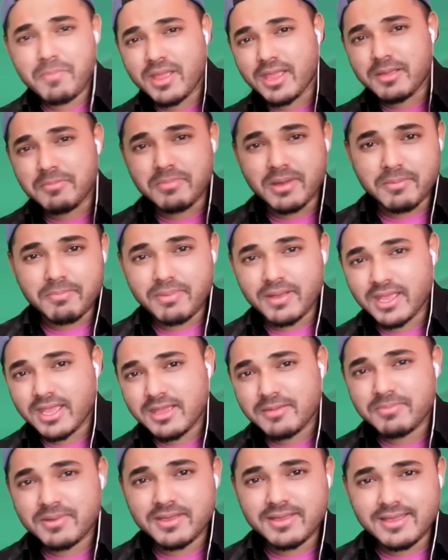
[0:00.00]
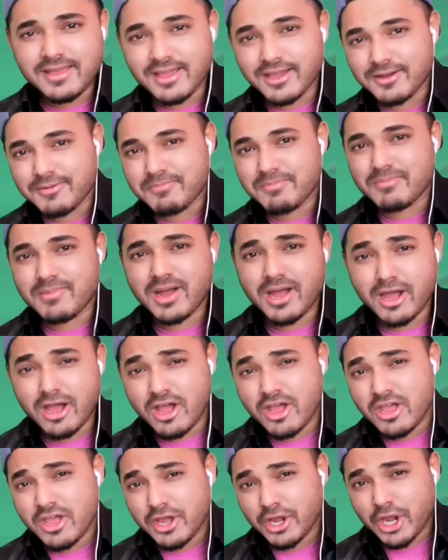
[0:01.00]
be my baby, come on.
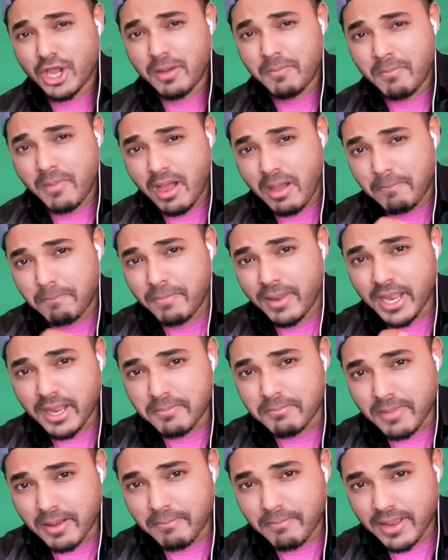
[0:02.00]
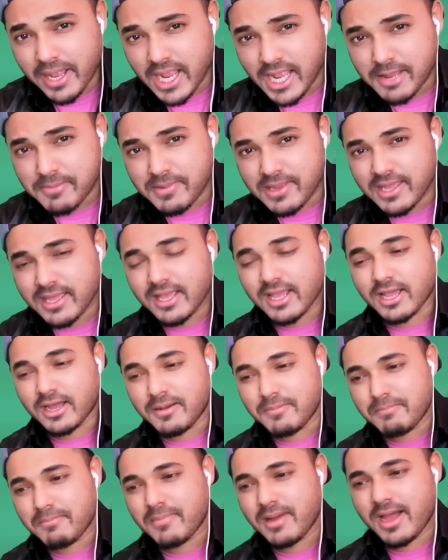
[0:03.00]
Come on, be my baby, come